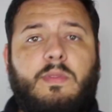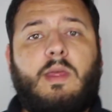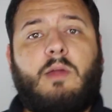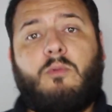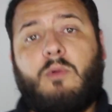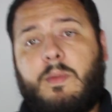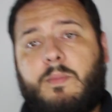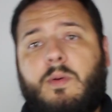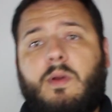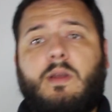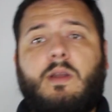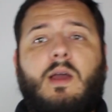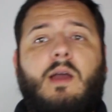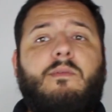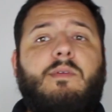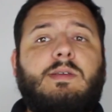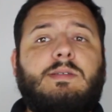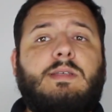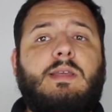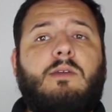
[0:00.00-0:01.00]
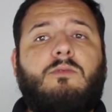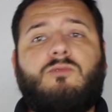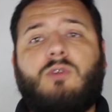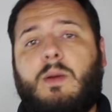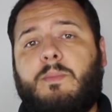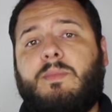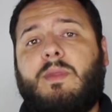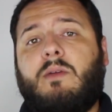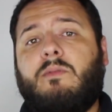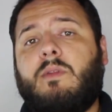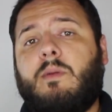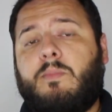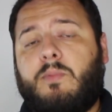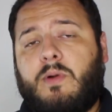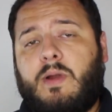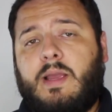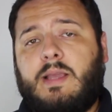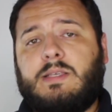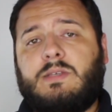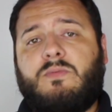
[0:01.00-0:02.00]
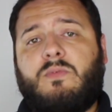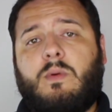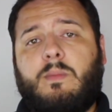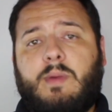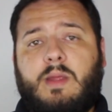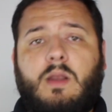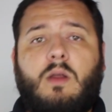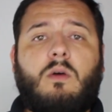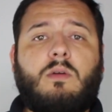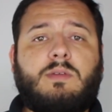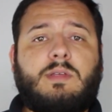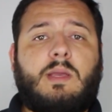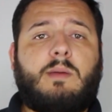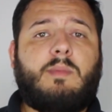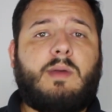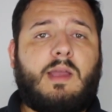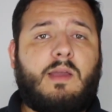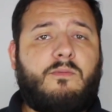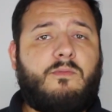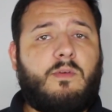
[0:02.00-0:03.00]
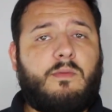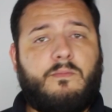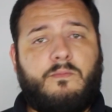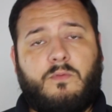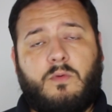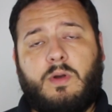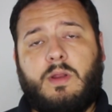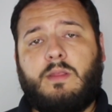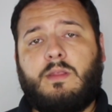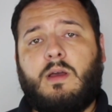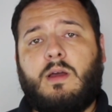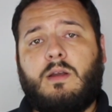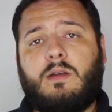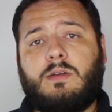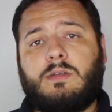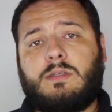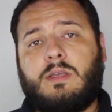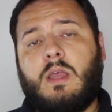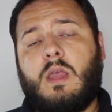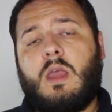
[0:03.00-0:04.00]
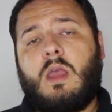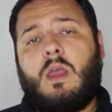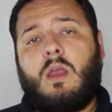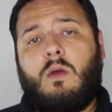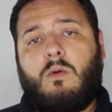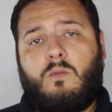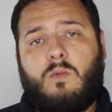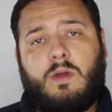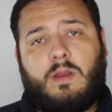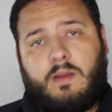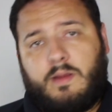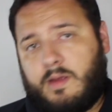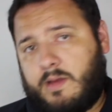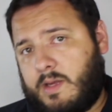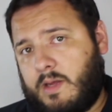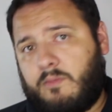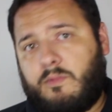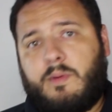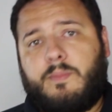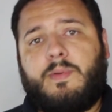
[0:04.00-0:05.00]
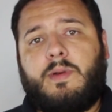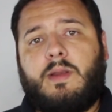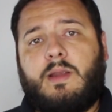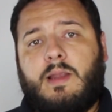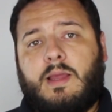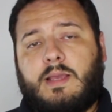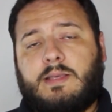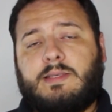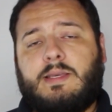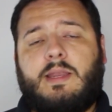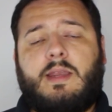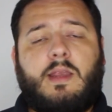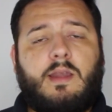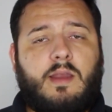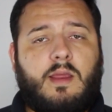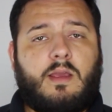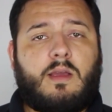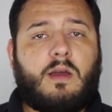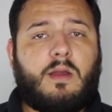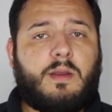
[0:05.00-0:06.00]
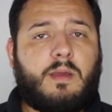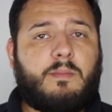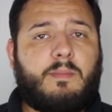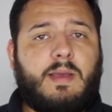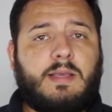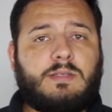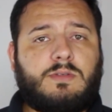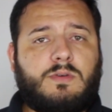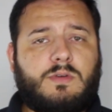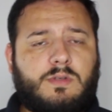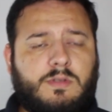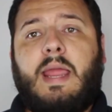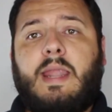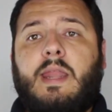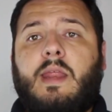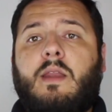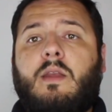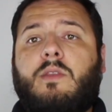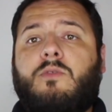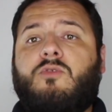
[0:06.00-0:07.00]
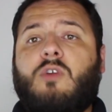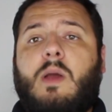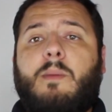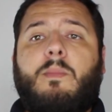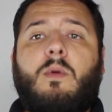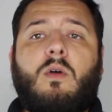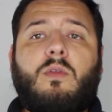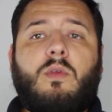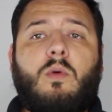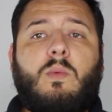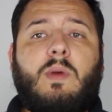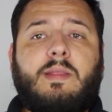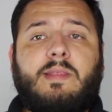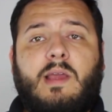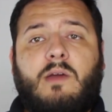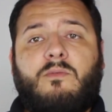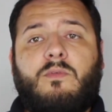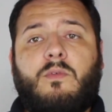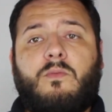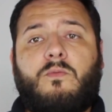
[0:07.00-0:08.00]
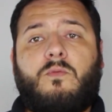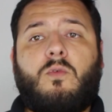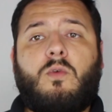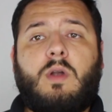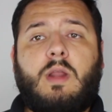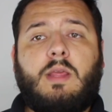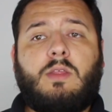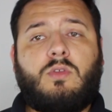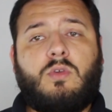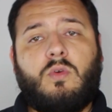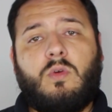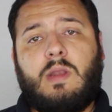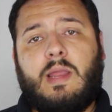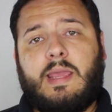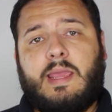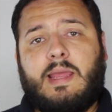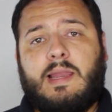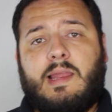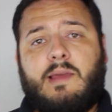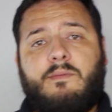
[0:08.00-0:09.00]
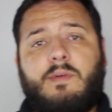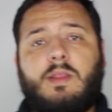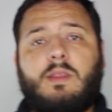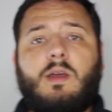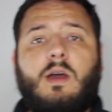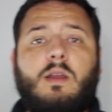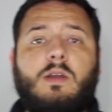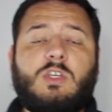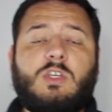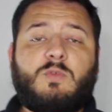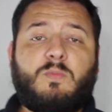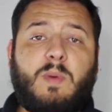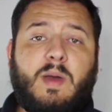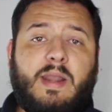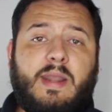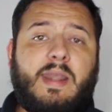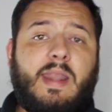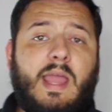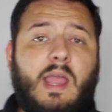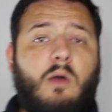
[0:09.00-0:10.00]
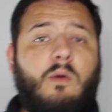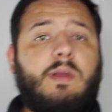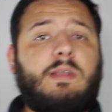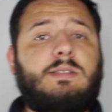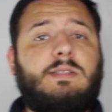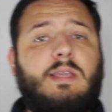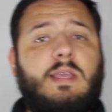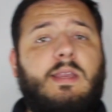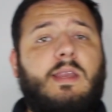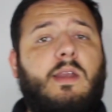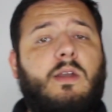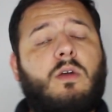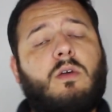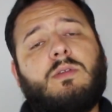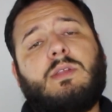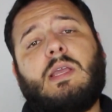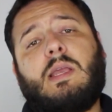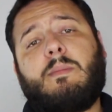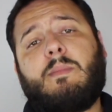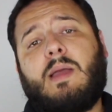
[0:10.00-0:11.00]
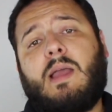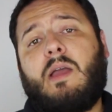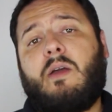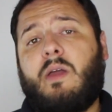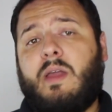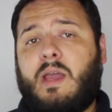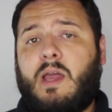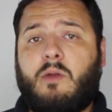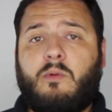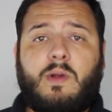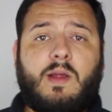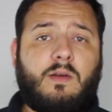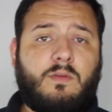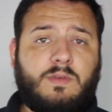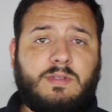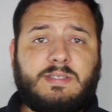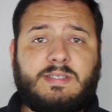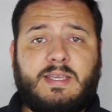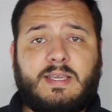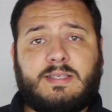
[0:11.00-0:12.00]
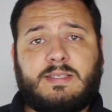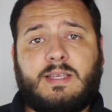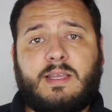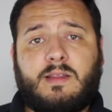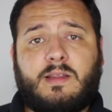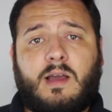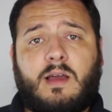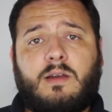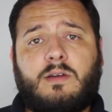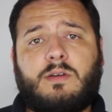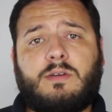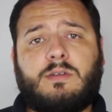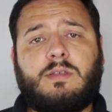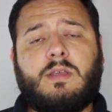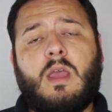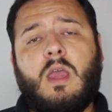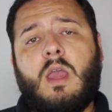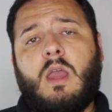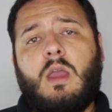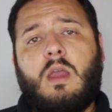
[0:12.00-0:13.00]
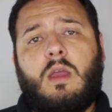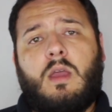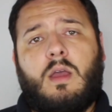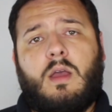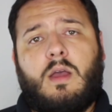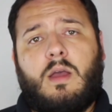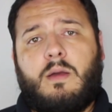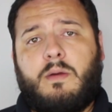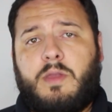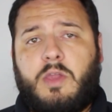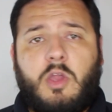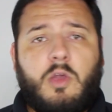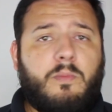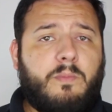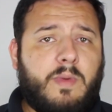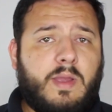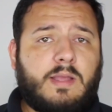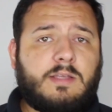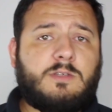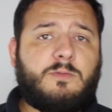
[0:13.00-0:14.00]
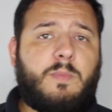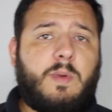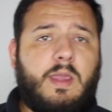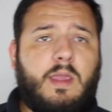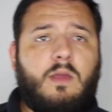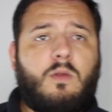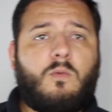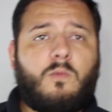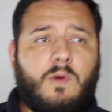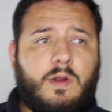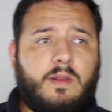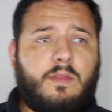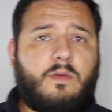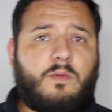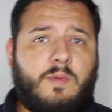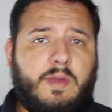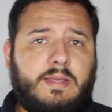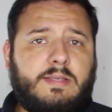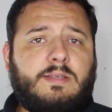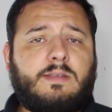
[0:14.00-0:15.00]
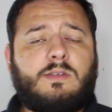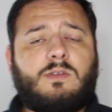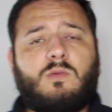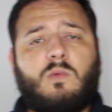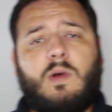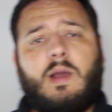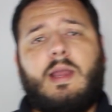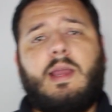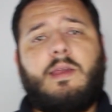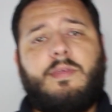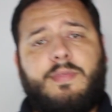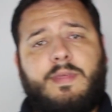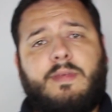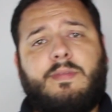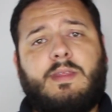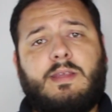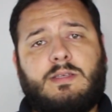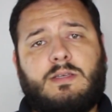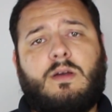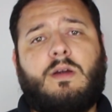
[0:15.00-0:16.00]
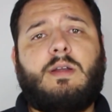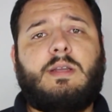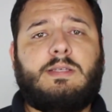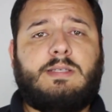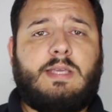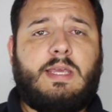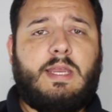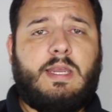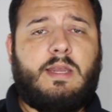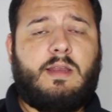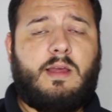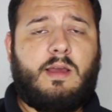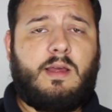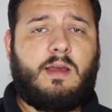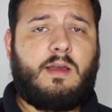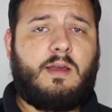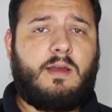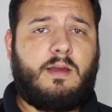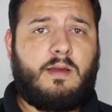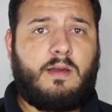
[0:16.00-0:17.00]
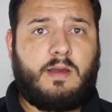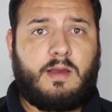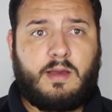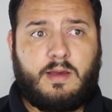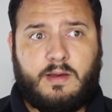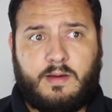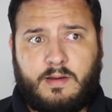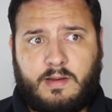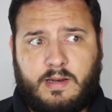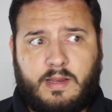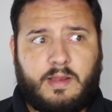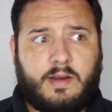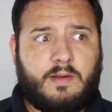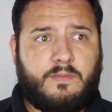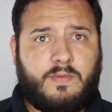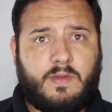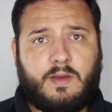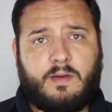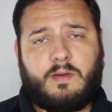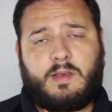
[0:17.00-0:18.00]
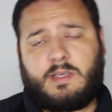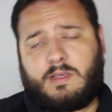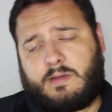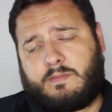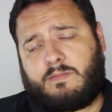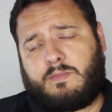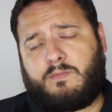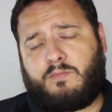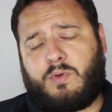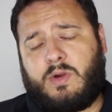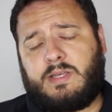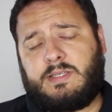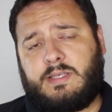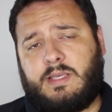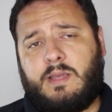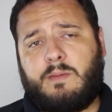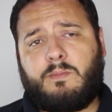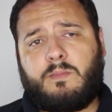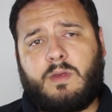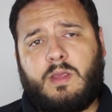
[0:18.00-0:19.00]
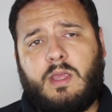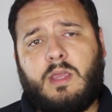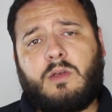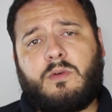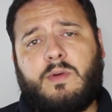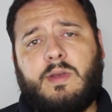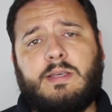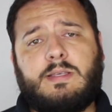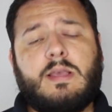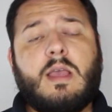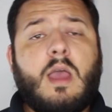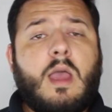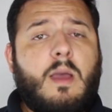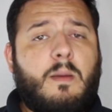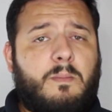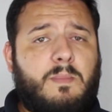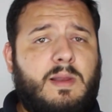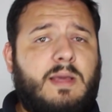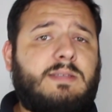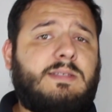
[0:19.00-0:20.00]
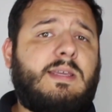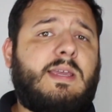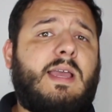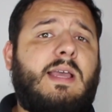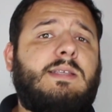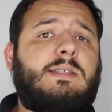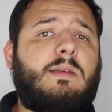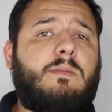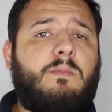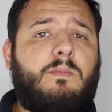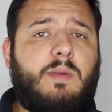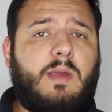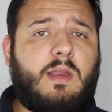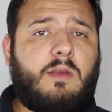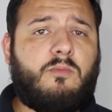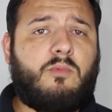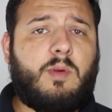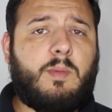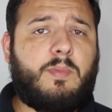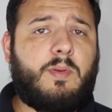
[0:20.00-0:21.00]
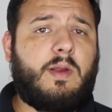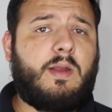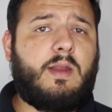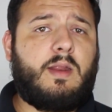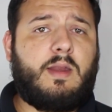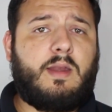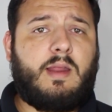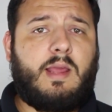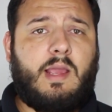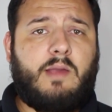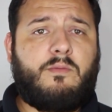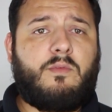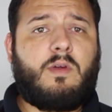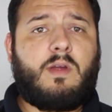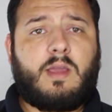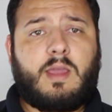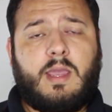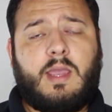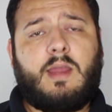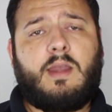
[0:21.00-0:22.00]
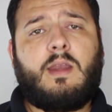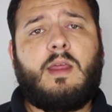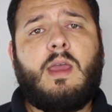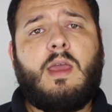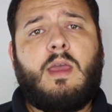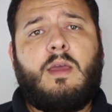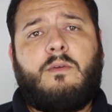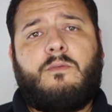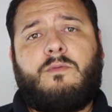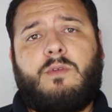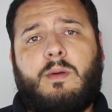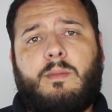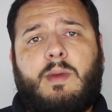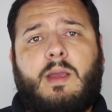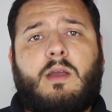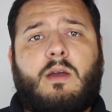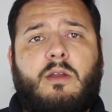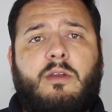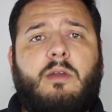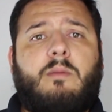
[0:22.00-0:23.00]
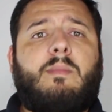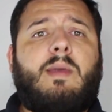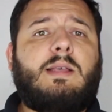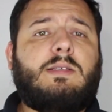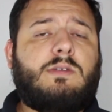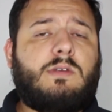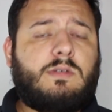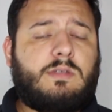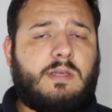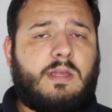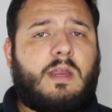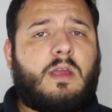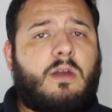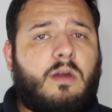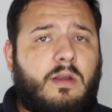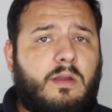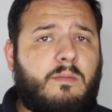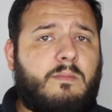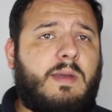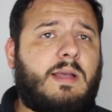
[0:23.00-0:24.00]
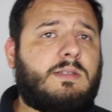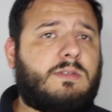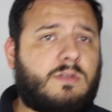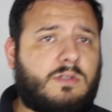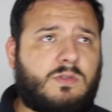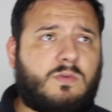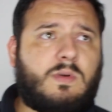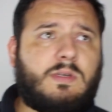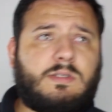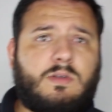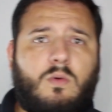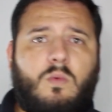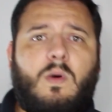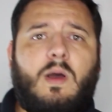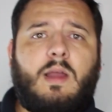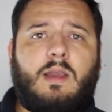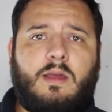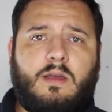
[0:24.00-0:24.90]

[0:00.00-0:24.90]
The reprint obviously dropped down the price from its all-time high from $40 when it got reprinted, like I said, in Iconic Masters, and it dropped all the way down from $40 to like $11. But now it's seen an all-time high around $60. Humans being one of the reasons why I think this card is seeing a lot of the price increase, plus it hasn't been reprinted ever again from Iconic Masters, and Iconic Masters was a while